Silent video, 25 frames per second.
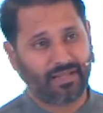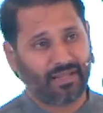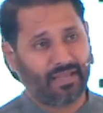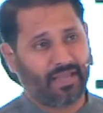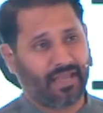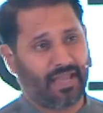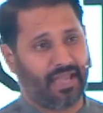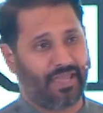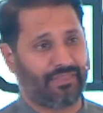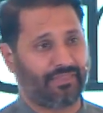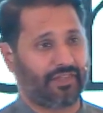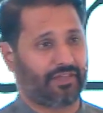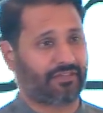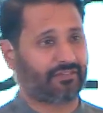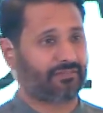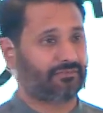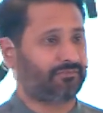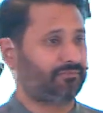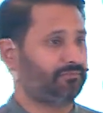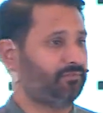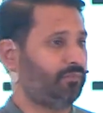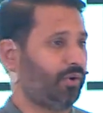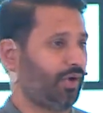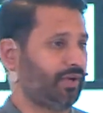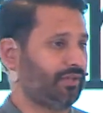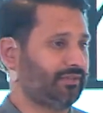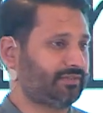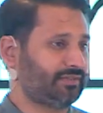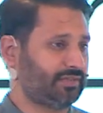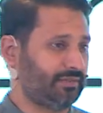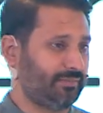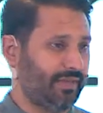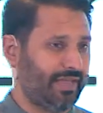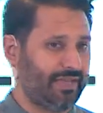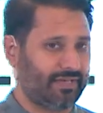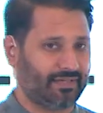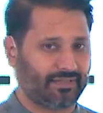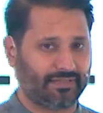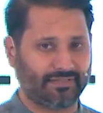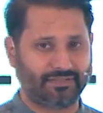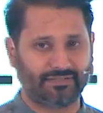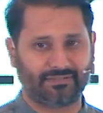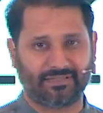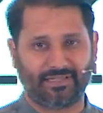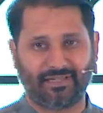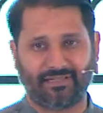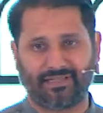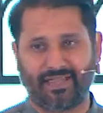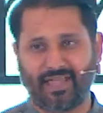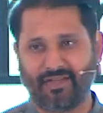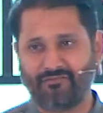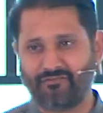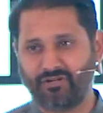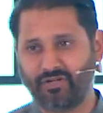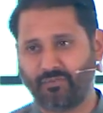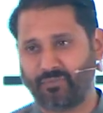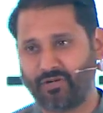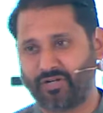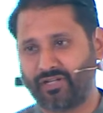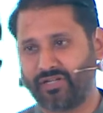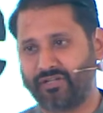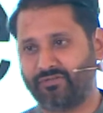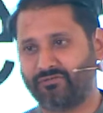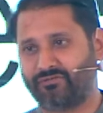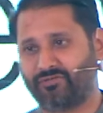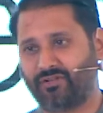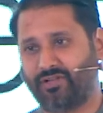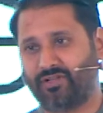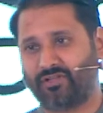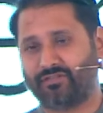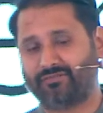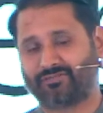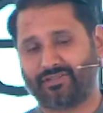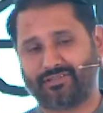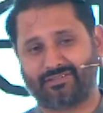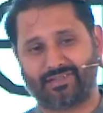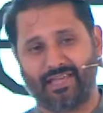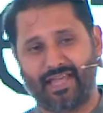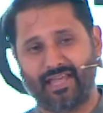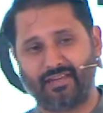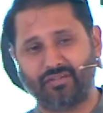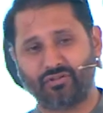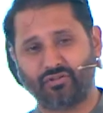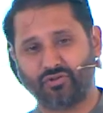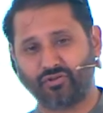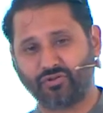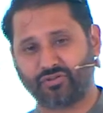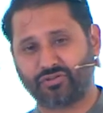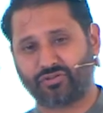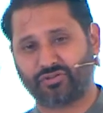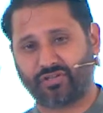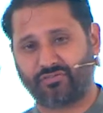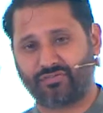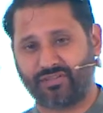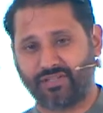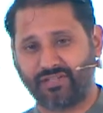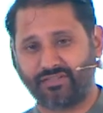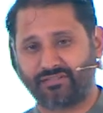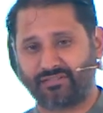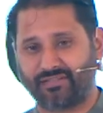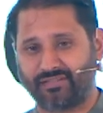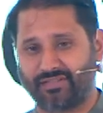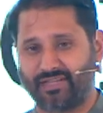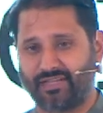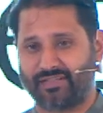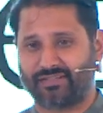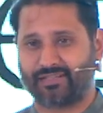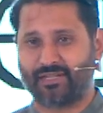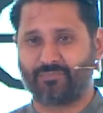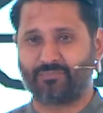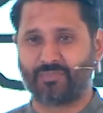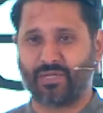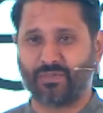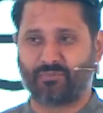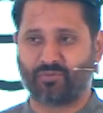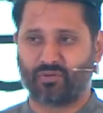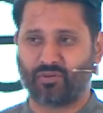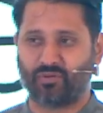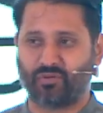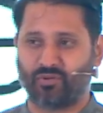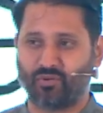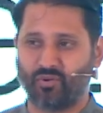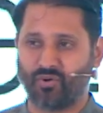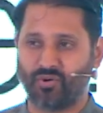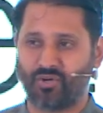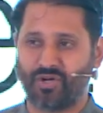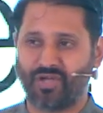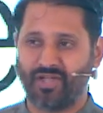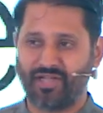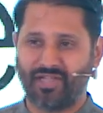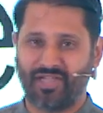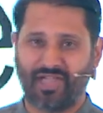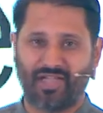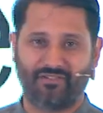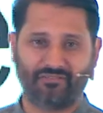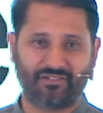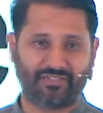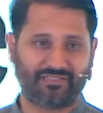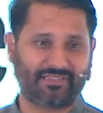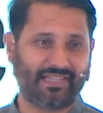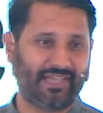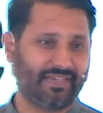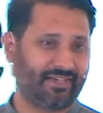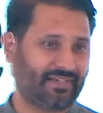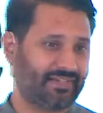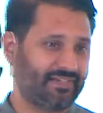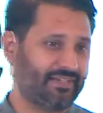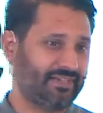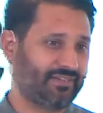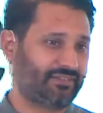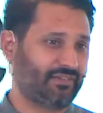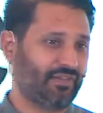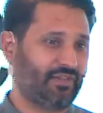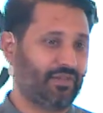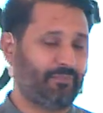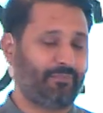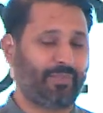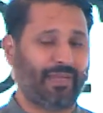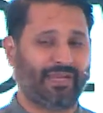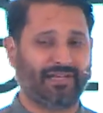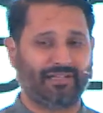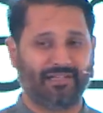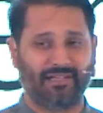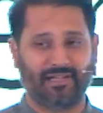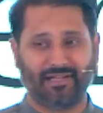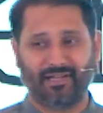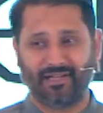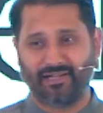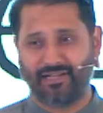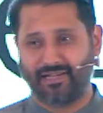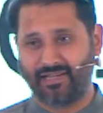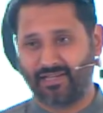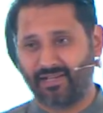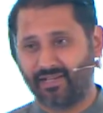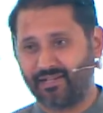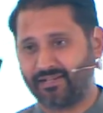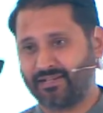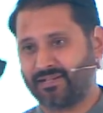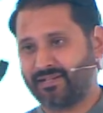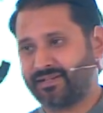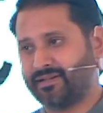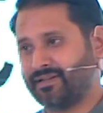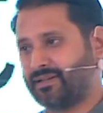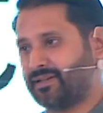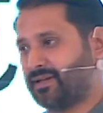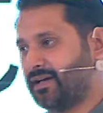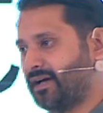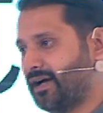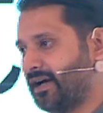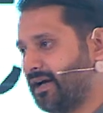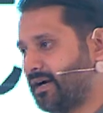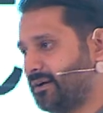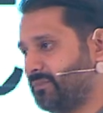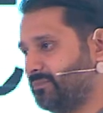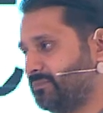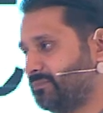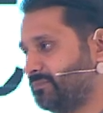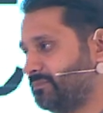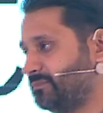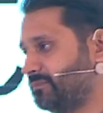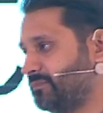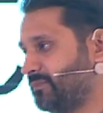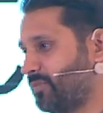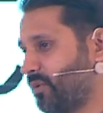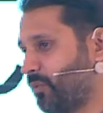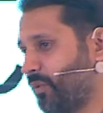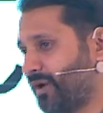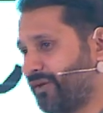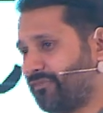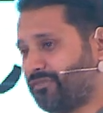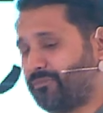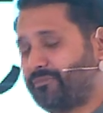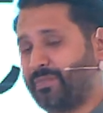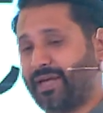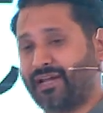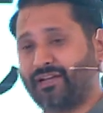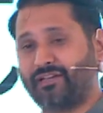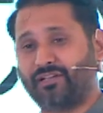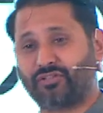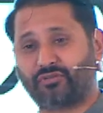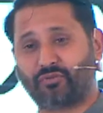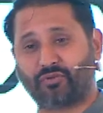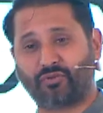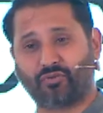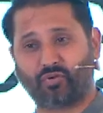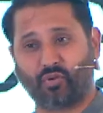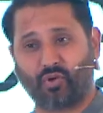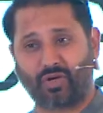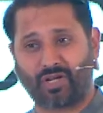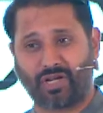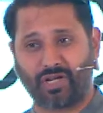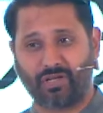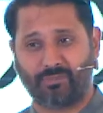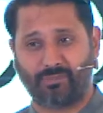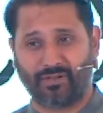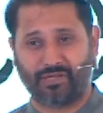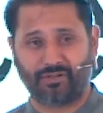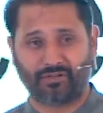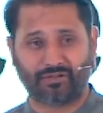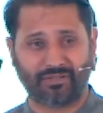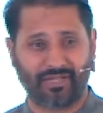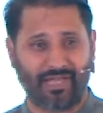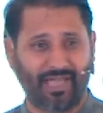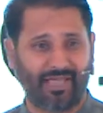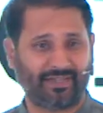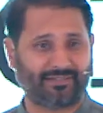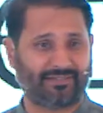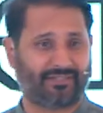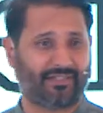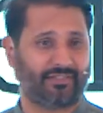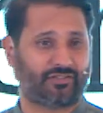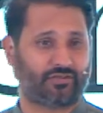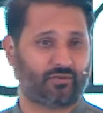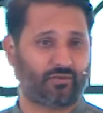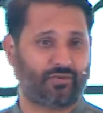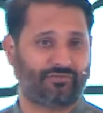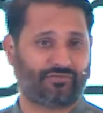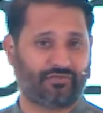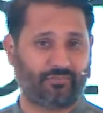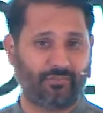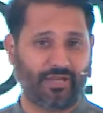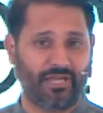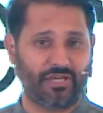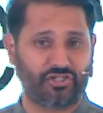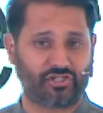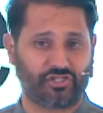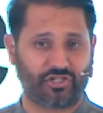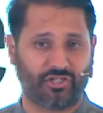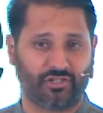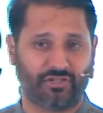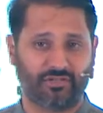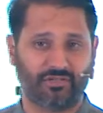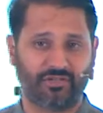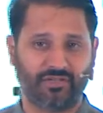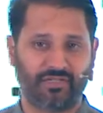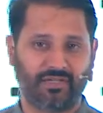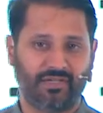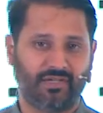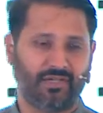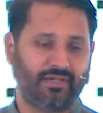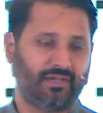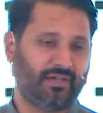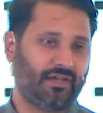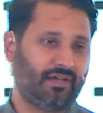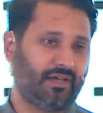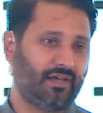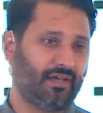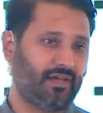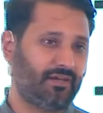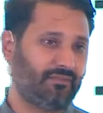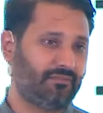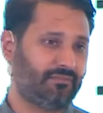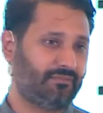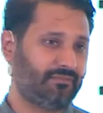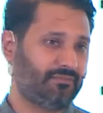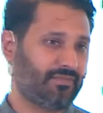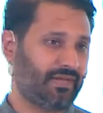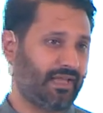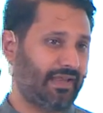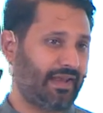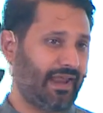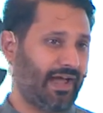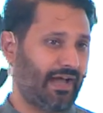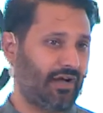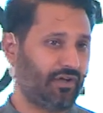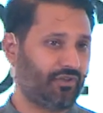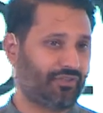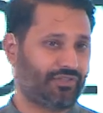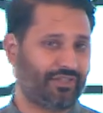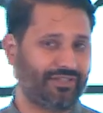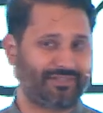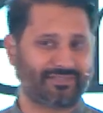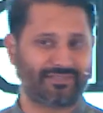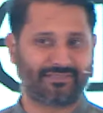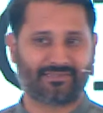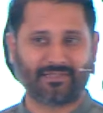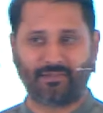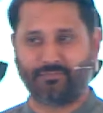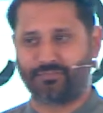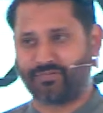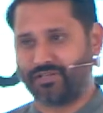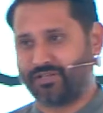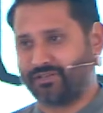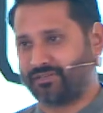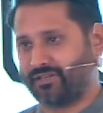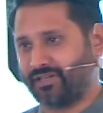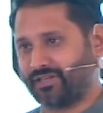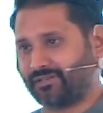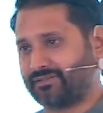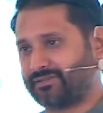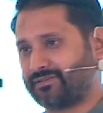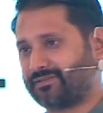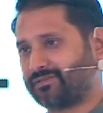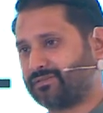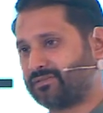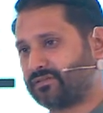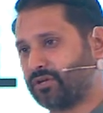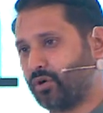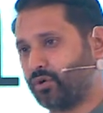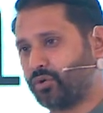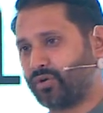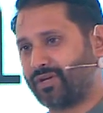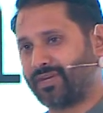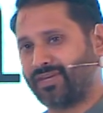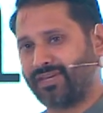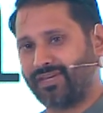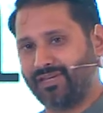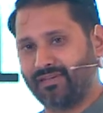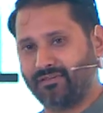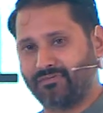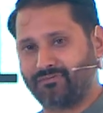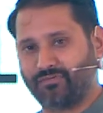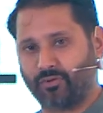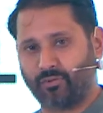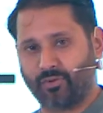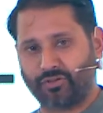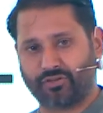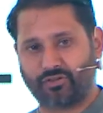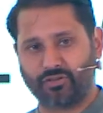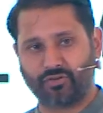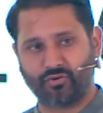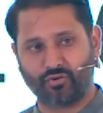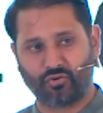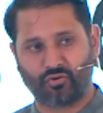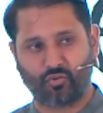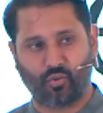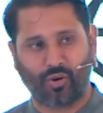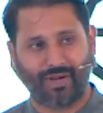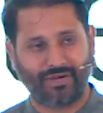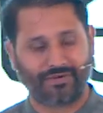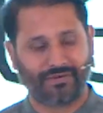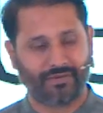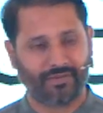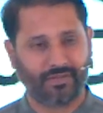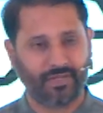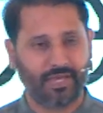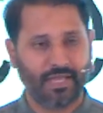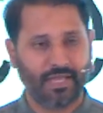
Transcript: and that policymakers and that everybody involved as end users of the internet and people who have a stake in it. On the panel earlier, one of the panelists was talking about access to information and how this is something that's so key for what the youth want.